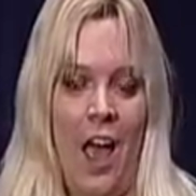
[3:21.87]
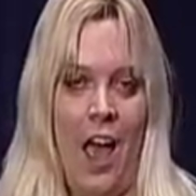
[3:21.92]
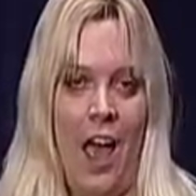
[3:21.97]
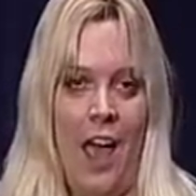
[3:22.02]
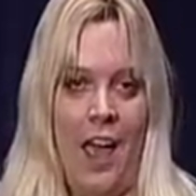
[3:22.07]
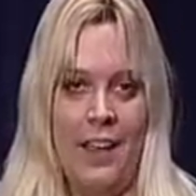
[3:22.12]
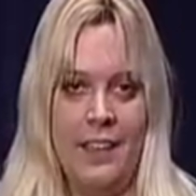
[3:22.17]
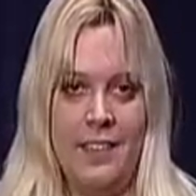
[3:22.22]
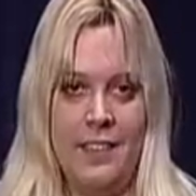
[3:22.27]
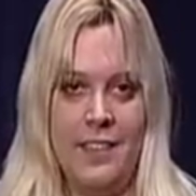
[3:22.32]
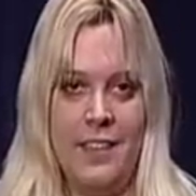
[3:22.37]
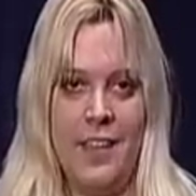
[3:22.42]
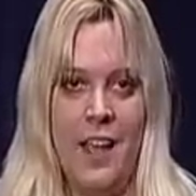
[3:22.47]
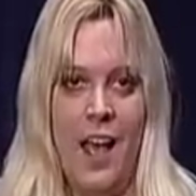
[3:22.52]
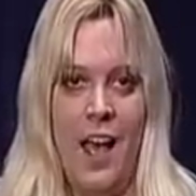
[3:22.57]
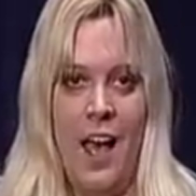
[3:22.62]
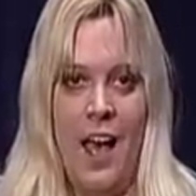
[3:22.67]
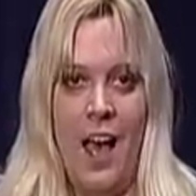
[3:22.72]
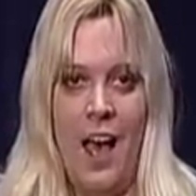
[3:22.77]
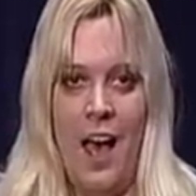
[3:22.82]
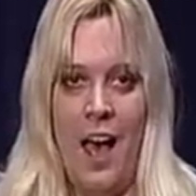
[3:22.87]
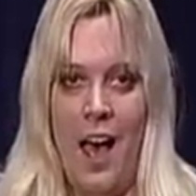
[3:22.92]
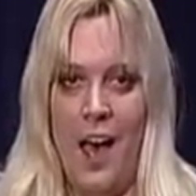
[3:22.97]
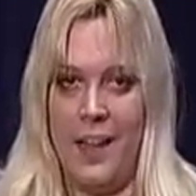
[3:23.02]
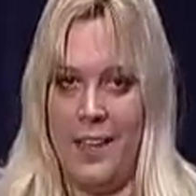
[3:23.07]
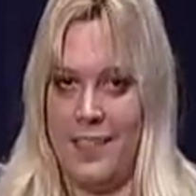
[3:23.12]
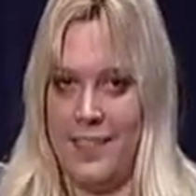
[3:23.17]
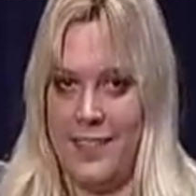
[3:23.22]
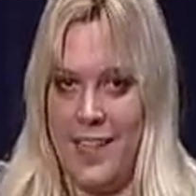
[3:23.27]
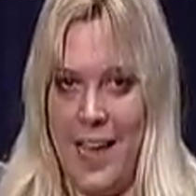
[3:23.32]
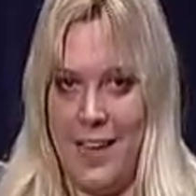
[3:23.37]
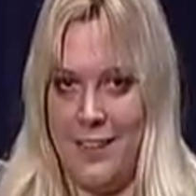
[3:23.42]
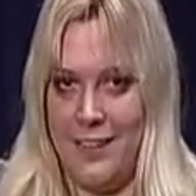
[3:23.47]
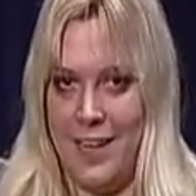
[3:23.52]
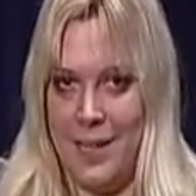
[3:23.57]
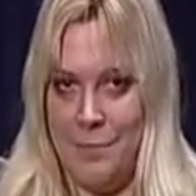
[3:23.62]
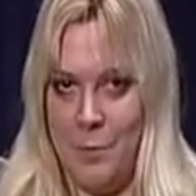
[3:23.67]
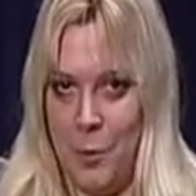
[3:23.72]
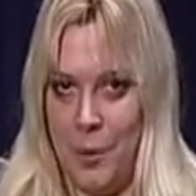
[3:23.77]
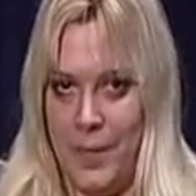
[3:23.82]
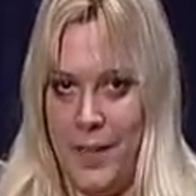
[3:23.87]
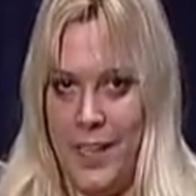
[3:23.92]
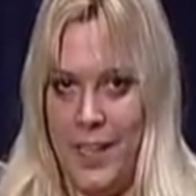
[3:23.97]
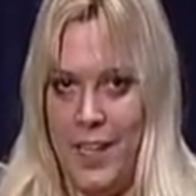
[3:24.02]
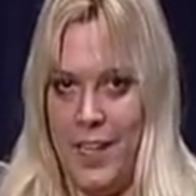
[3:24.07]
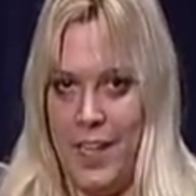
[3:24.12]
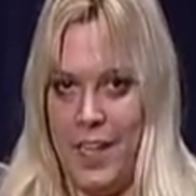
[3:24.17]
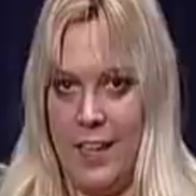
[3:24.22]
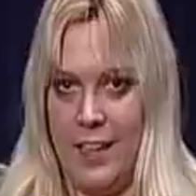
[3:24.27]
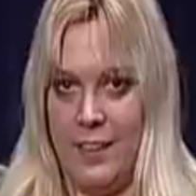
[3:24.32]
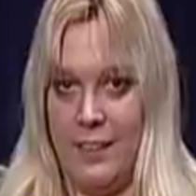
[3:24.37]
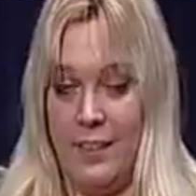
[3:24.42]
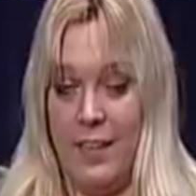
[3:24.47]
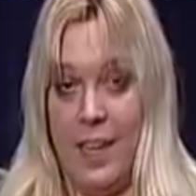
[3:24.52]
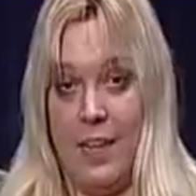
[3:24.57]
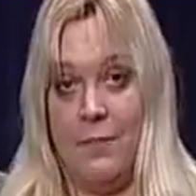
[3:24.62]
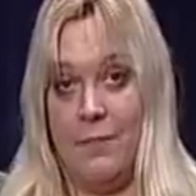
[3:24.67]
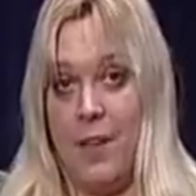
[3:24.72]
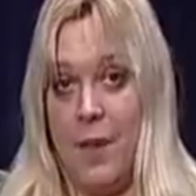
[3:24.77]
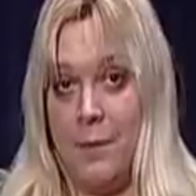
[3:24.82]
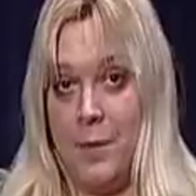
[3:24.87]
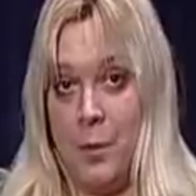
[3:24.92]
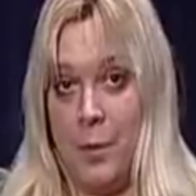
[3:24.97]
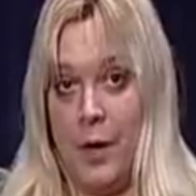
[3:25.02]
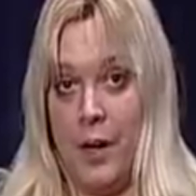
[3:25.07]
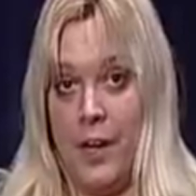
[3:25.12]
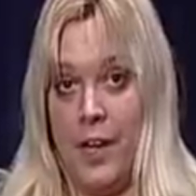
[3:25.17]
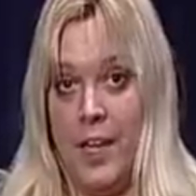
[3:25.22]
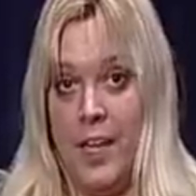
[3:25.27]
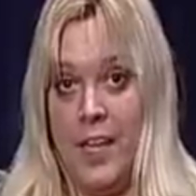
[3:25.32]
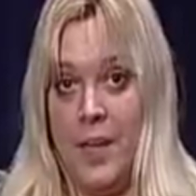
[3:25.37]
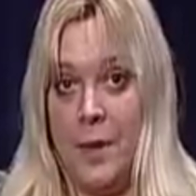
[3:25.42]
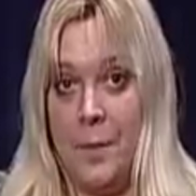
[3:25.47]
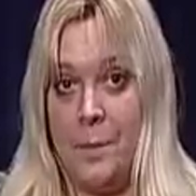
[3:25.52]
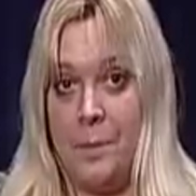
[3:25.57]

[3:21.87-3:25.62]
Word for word: And on a Saturday morning in late February,